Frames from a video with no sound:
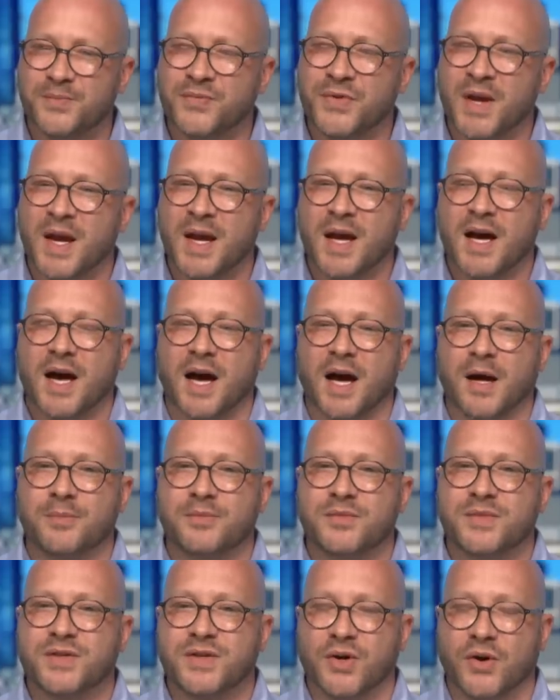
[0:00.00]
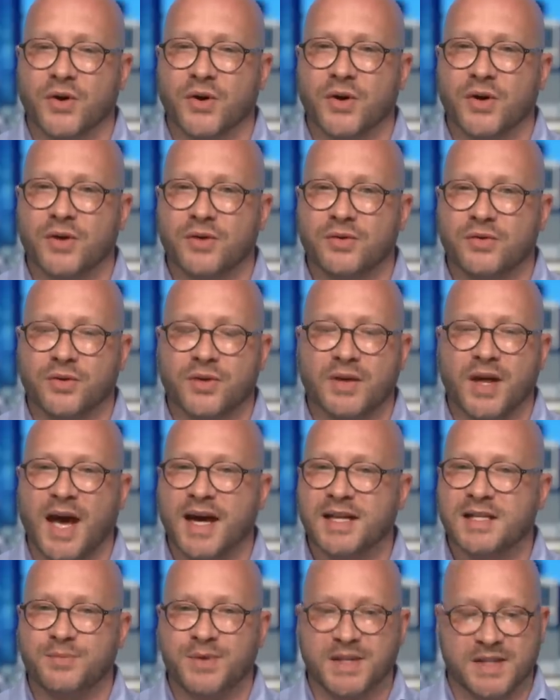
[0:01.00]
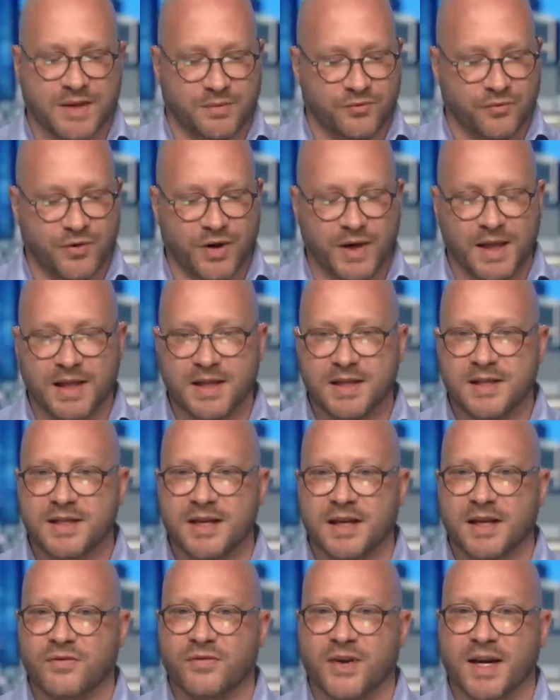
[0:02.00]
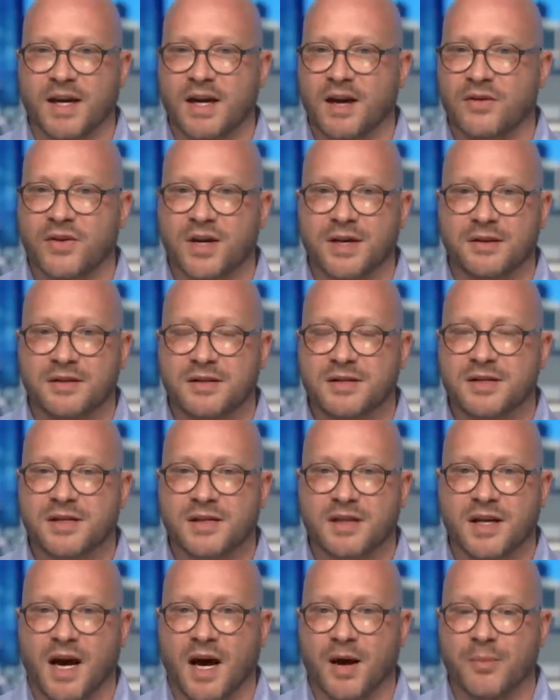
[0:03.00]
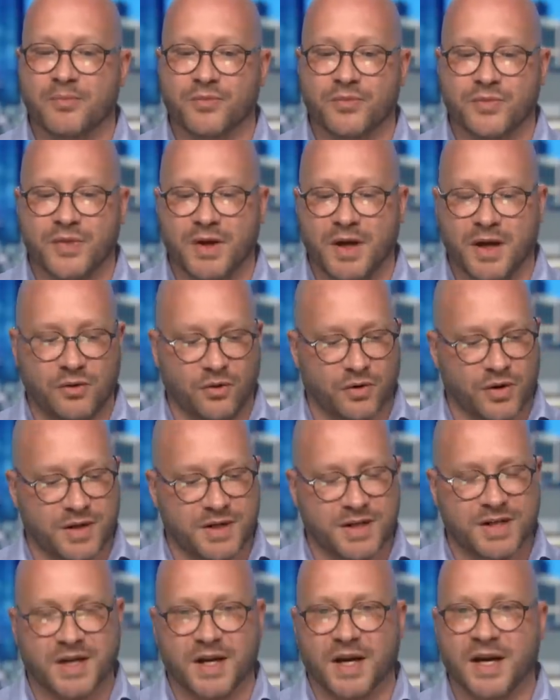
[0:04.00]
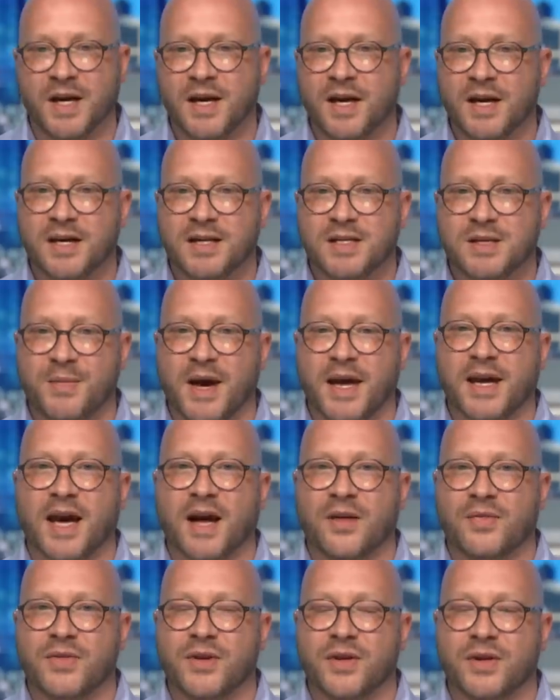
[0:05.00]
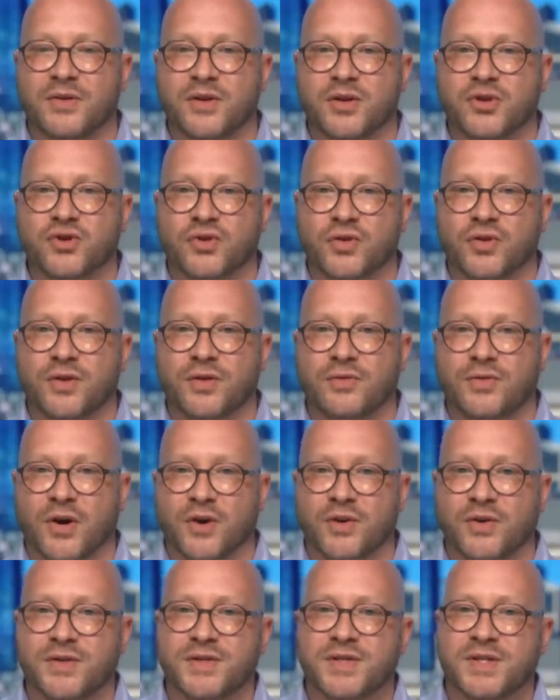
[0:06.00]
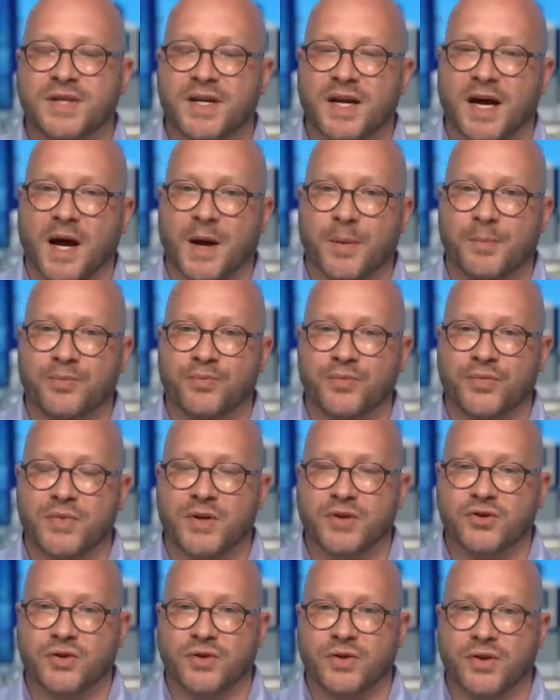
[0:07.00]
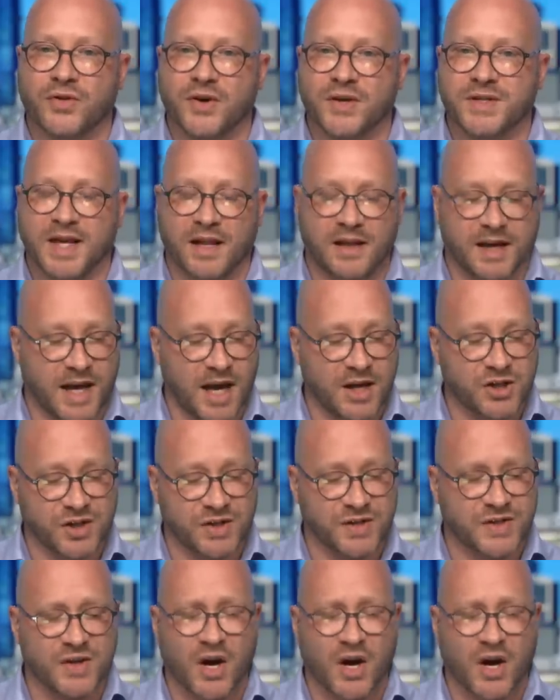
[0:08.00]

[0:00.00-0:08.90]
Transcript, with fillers: Mm. Um, so, look, there had to be some really significant evidence um, in order to to make out the the truth of those um, the truth of those allegations.